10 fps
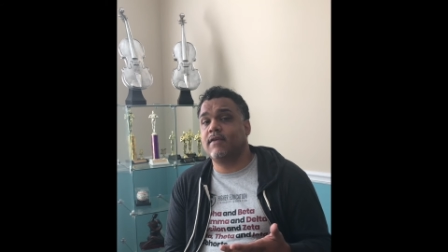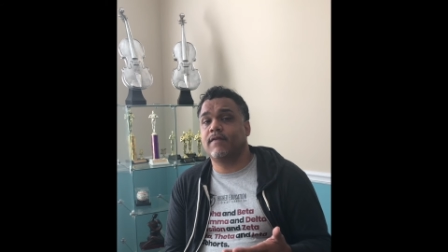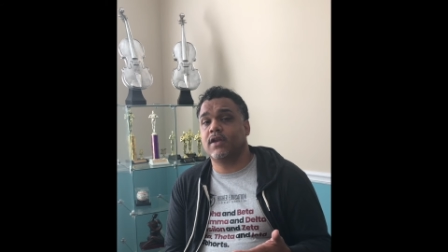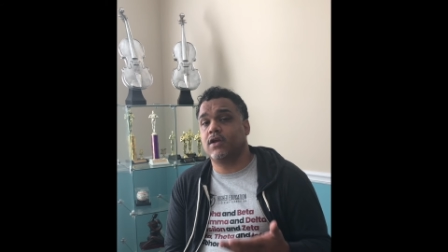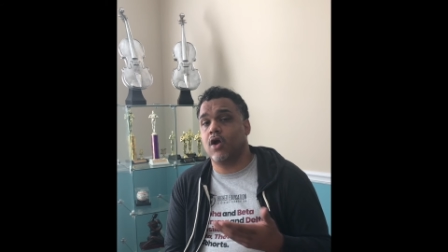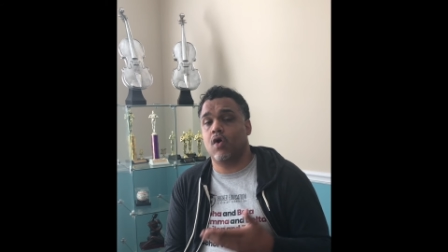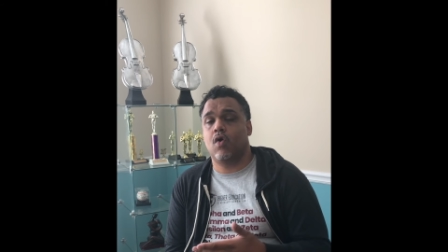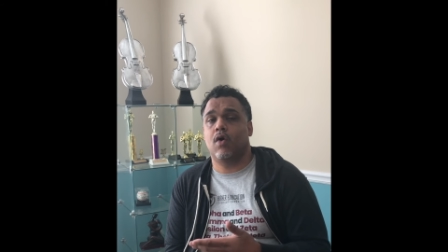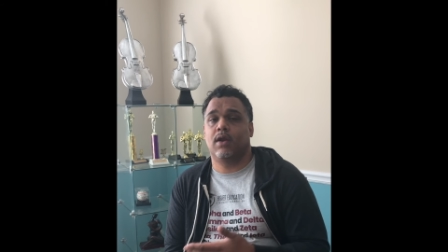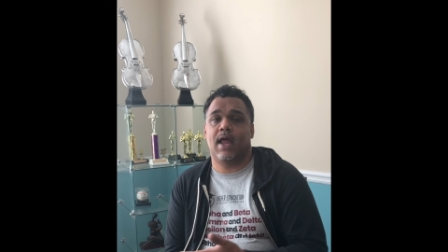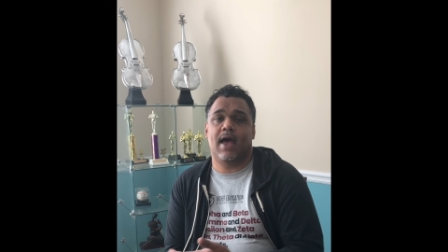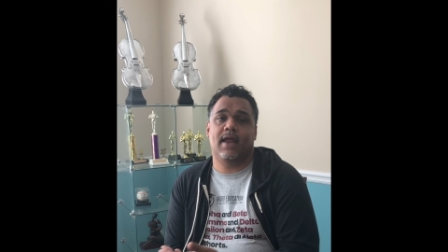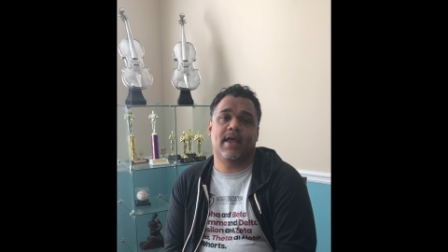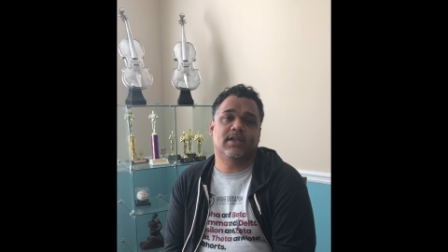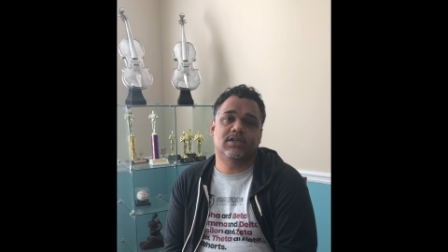even go
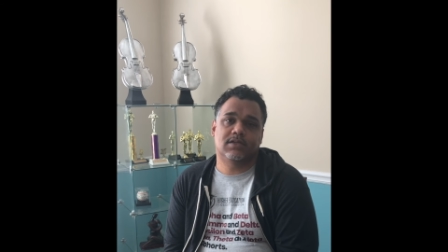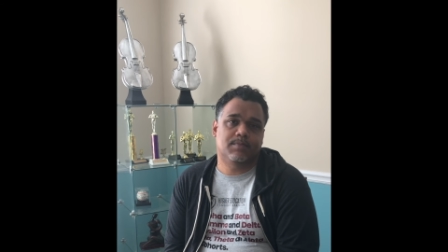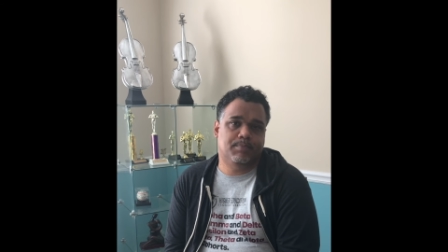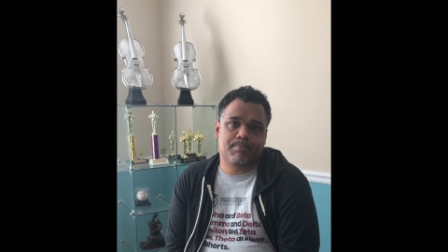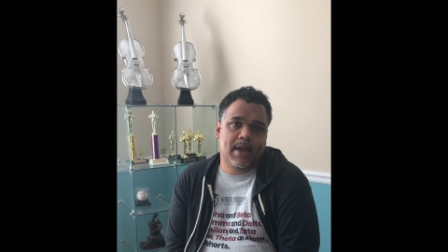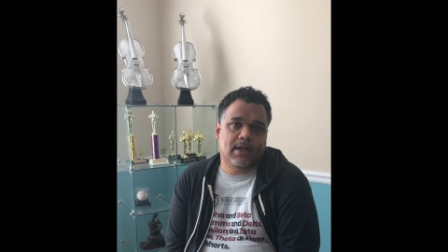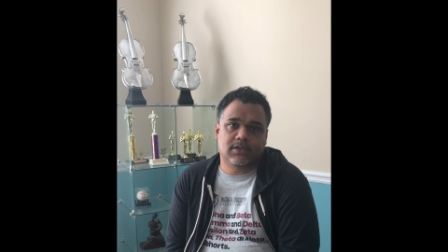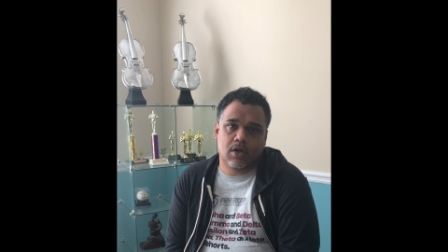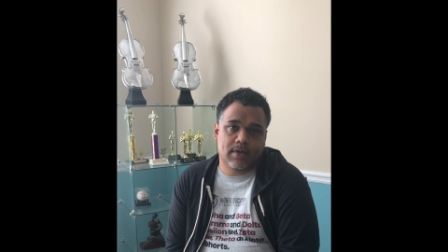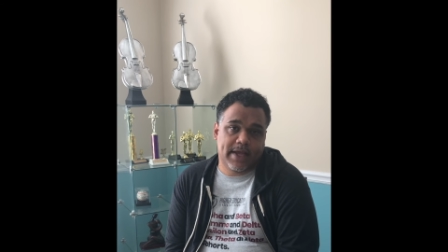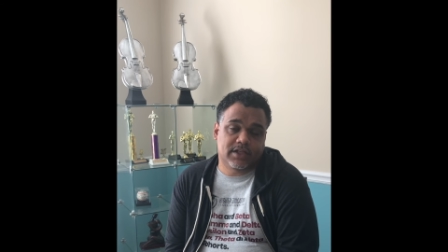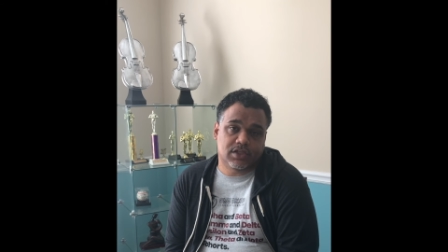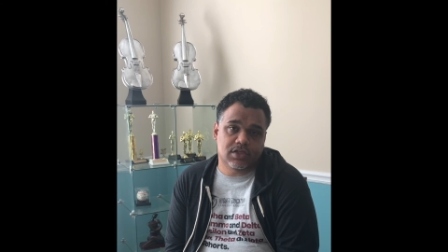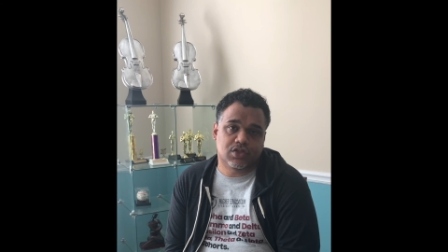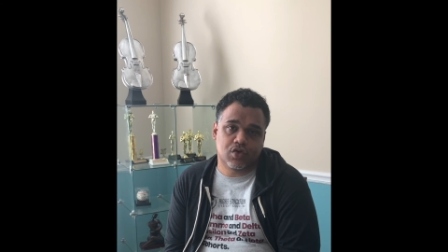online and just make a
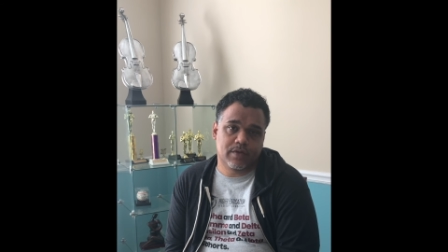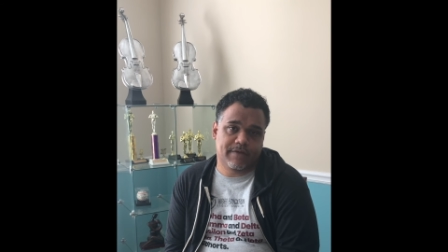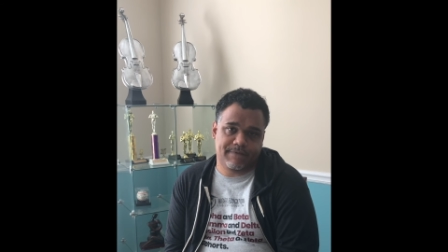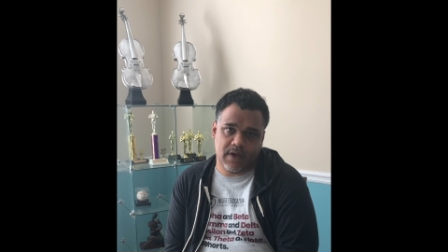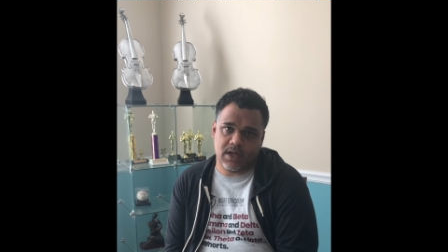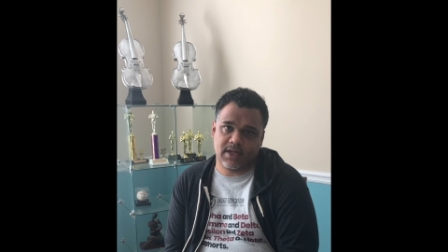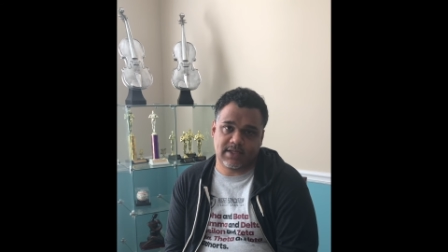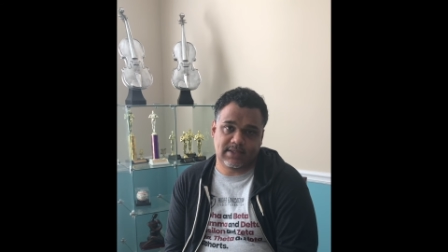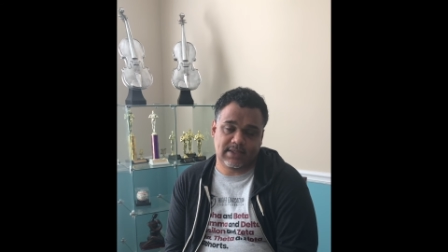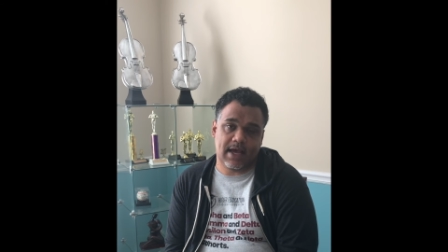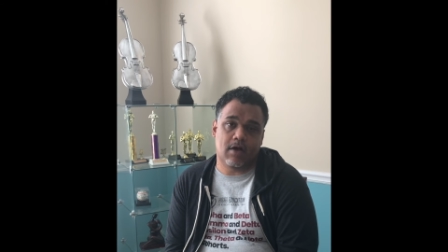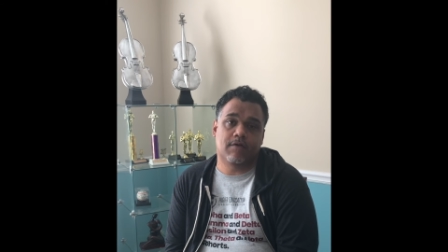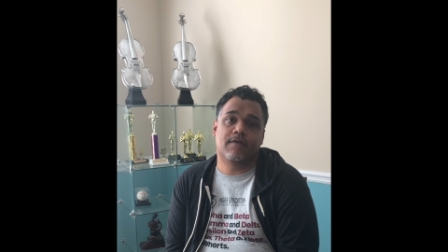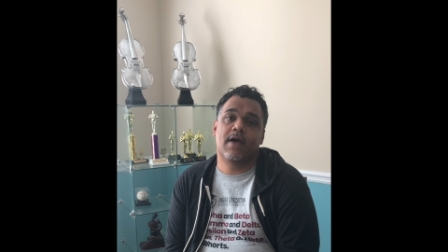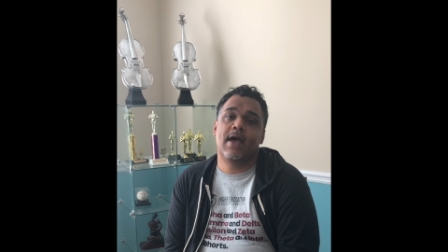donation to the fund
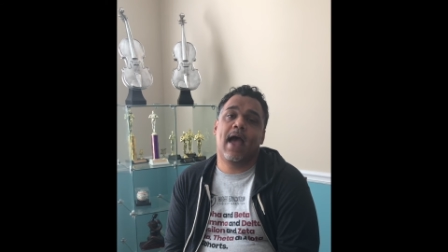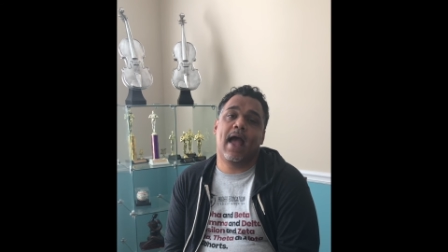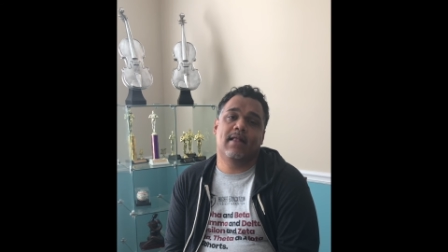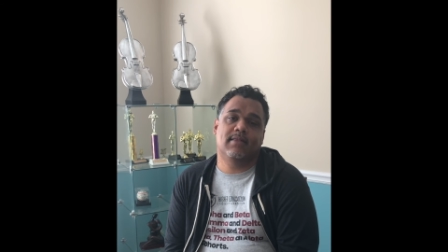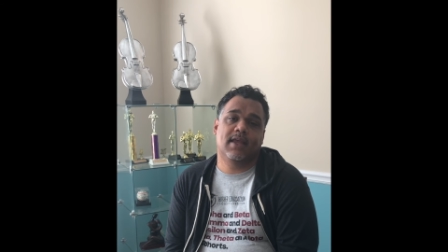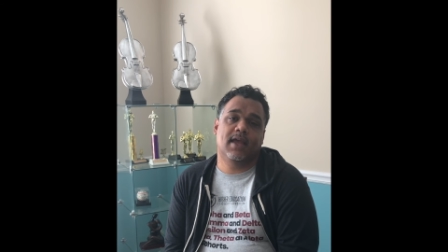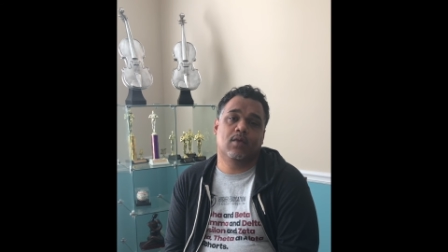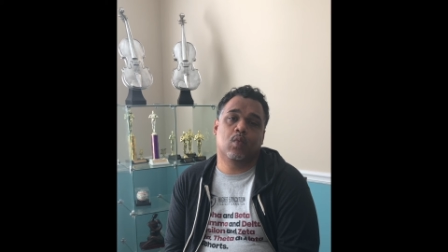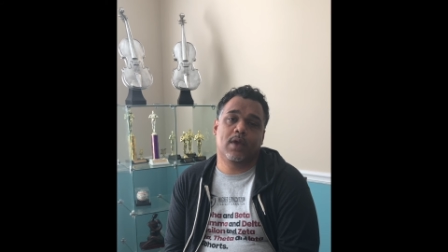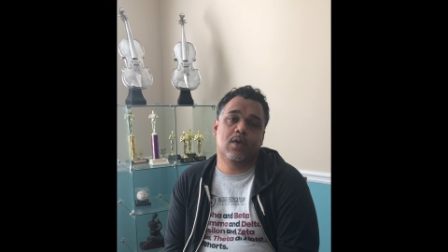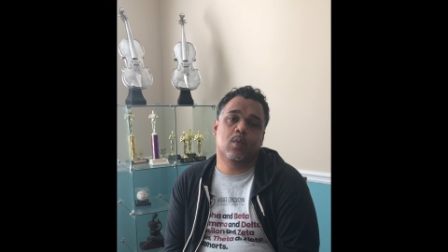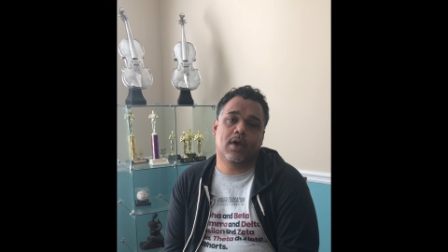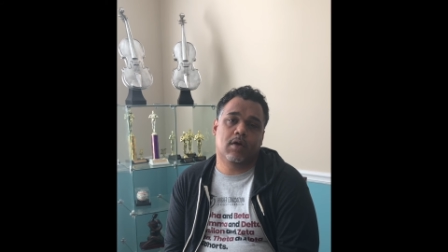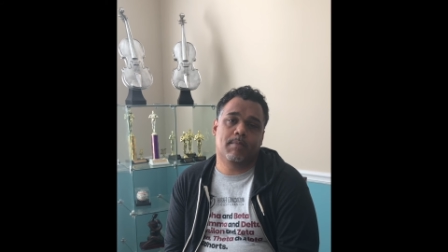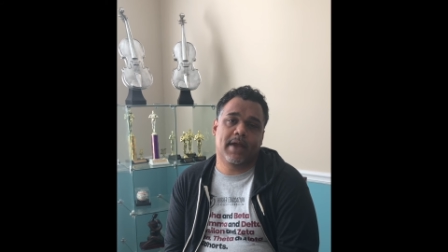itself, and then we
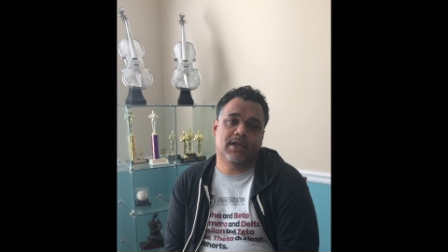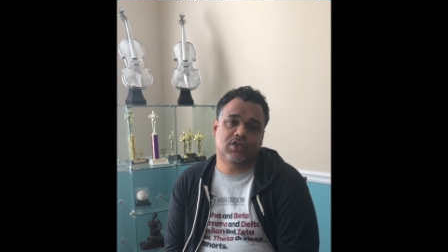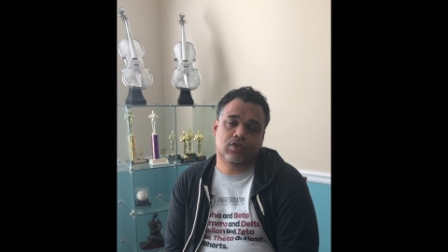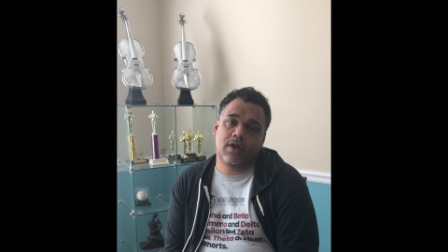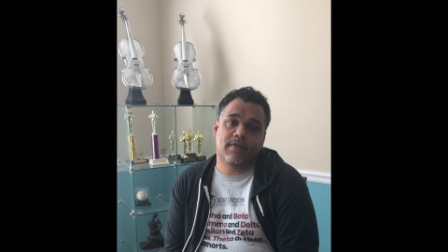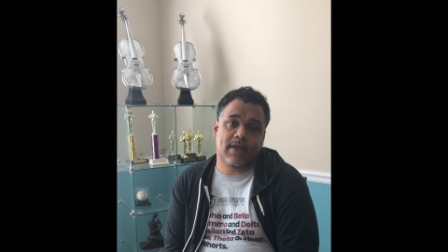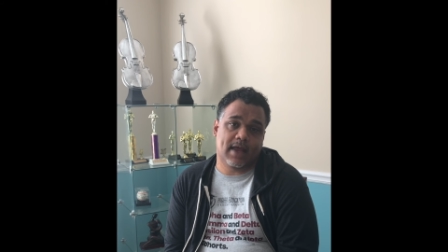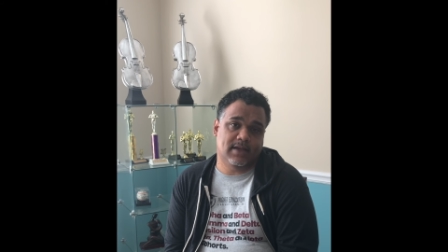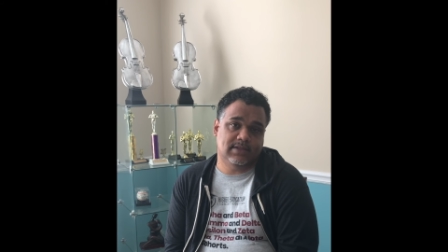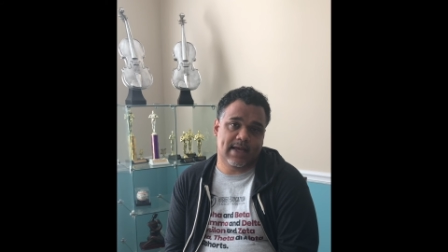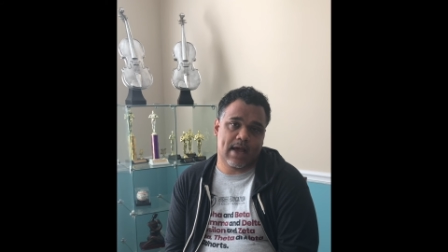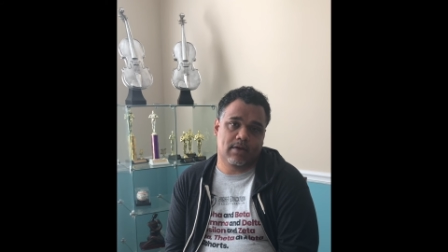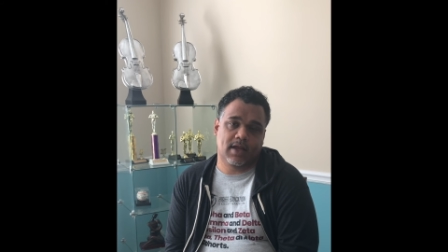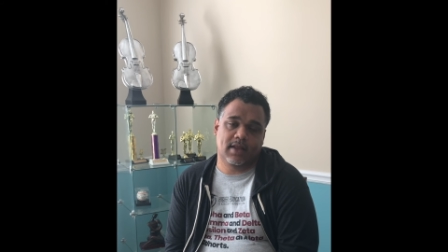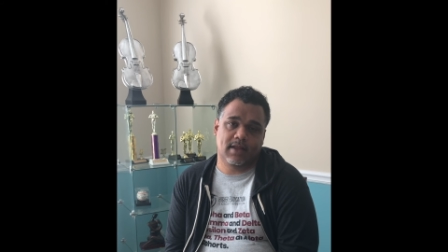will make sure that that is
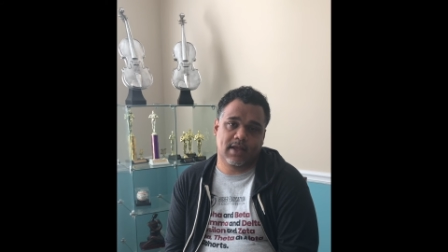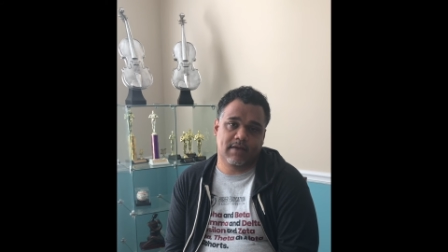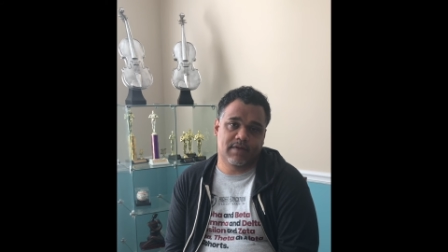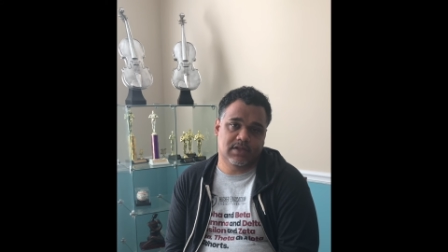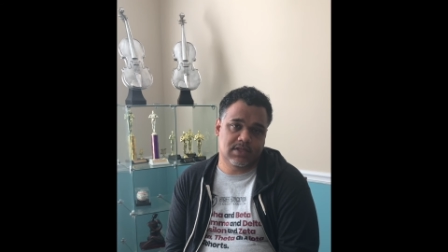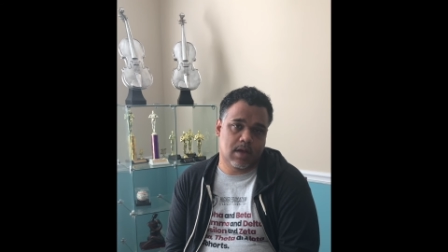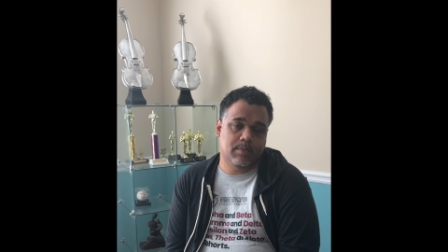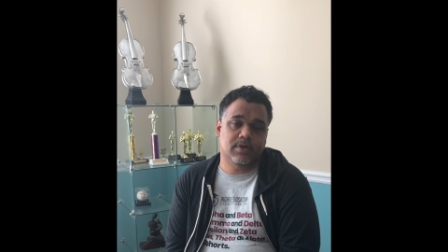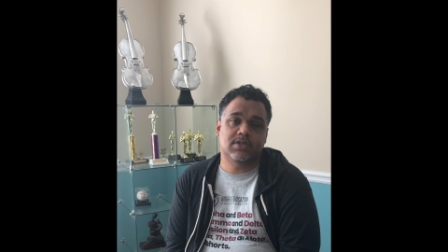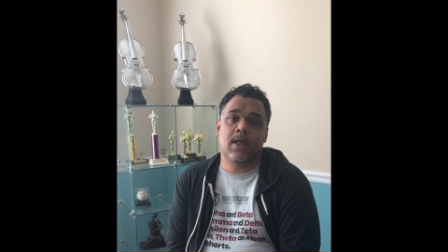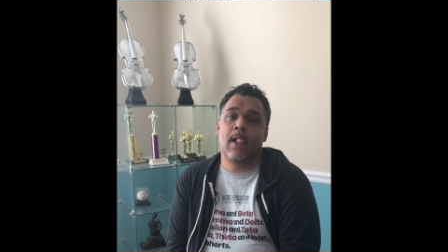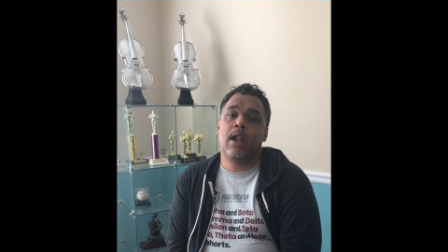counted in the evening's numbers.